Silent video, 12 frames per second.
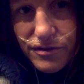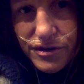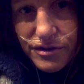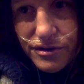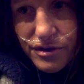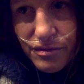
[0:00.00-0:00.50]

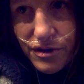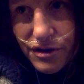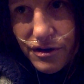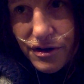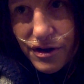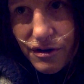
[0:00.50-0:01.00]
fertility
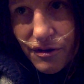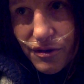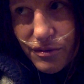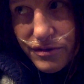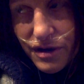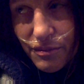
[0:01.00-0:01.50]
monitoring,
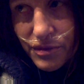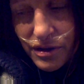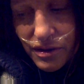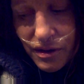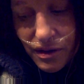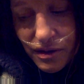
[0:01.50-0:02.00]
nothing was happening.